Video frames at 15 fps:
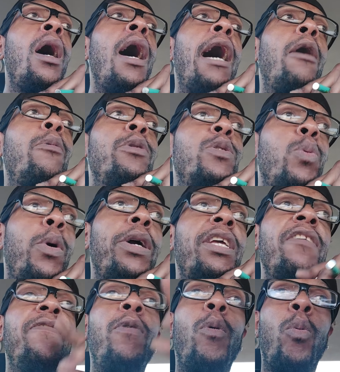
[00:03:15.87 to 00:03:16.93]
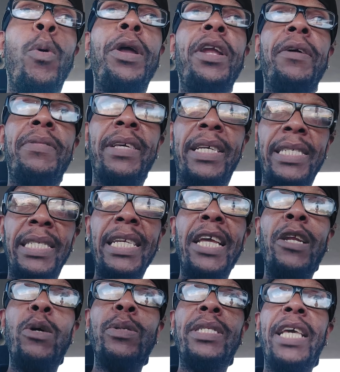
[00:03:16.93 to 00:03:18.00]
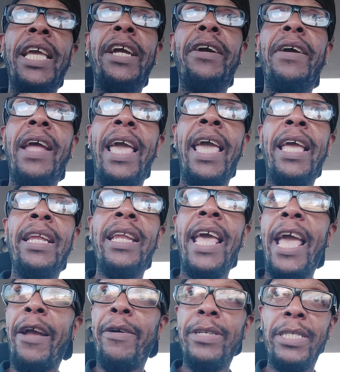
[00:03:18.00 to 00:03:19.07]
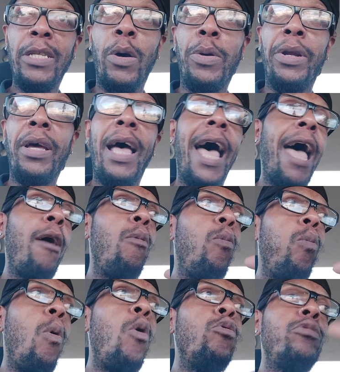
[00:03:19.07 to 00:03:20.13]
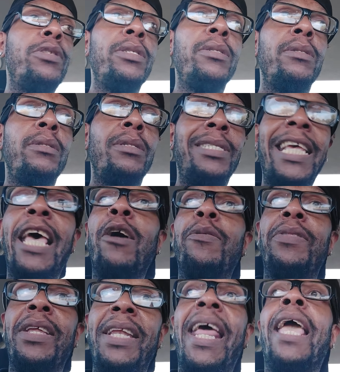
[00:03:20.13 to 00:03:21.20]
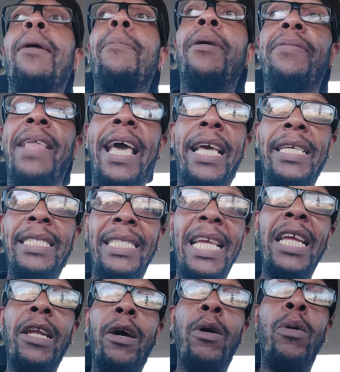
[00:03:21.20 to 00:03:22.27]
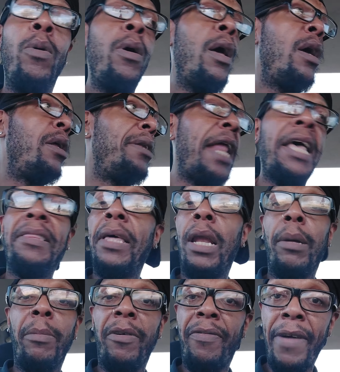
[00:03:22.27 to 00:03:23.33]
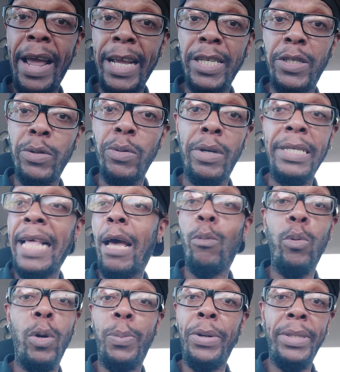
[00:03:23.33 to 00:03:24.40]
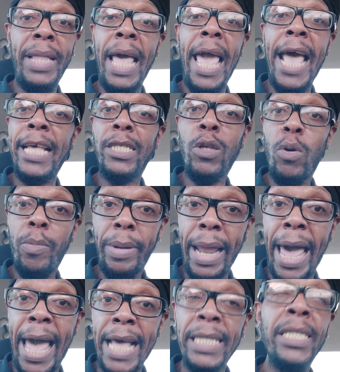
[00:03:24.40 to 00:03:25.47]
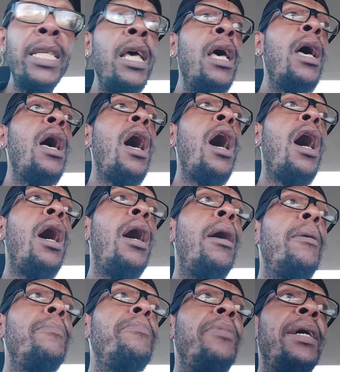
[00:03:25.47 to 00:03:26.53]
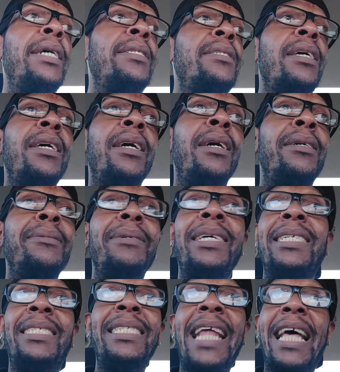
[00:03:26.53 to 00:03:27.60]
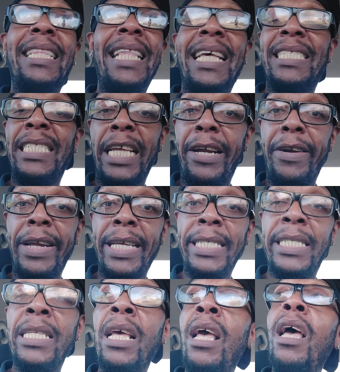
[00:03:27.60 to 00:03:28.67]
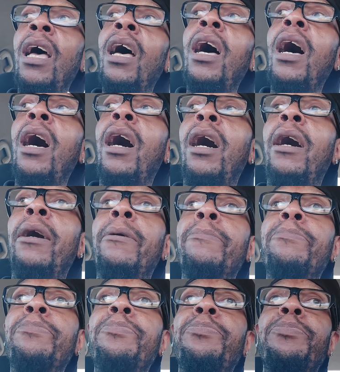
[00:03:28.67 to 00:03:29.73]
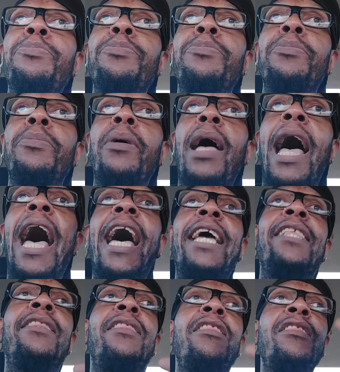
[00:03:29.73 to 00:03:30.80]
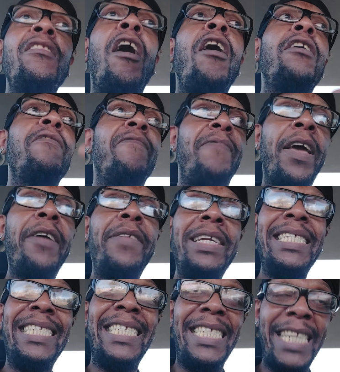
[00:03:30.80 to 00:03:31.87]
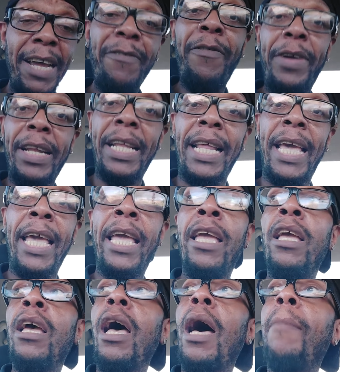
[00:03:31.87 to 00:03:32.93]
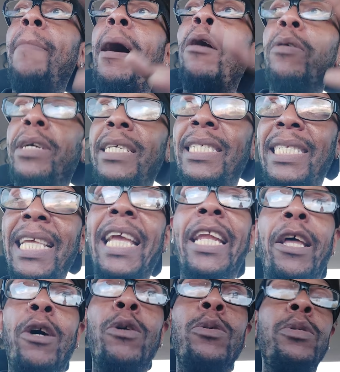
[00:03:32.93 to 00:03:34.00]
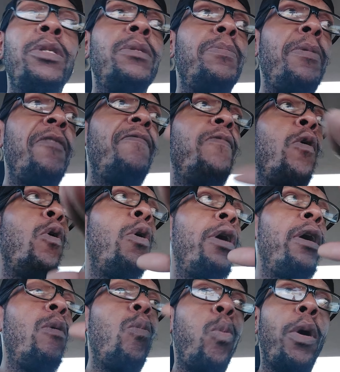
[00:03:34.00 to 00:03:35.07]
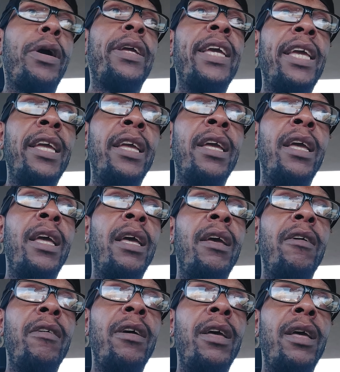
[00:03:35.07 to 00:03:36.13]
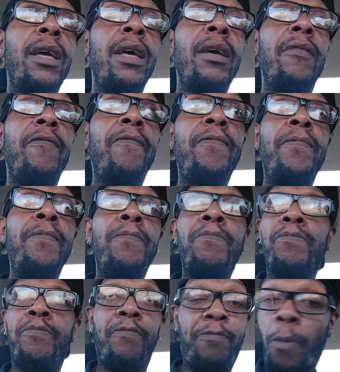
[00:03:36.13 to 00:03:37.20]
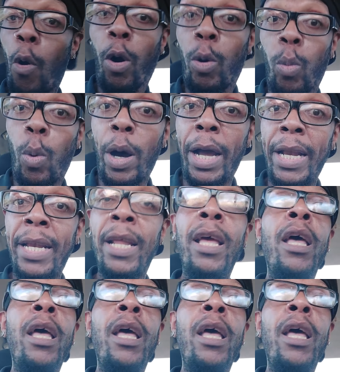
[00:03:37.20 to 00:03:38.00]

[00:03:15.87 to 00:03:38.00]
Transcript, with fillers: I was working for one of the casinos here in Arizona. I won't tell the name of that casino. Not that I'm afraid to, because I will put their ass on blast. Um, but uh, it's not that serious. Um, I thought very differently about casinos before working f- for one.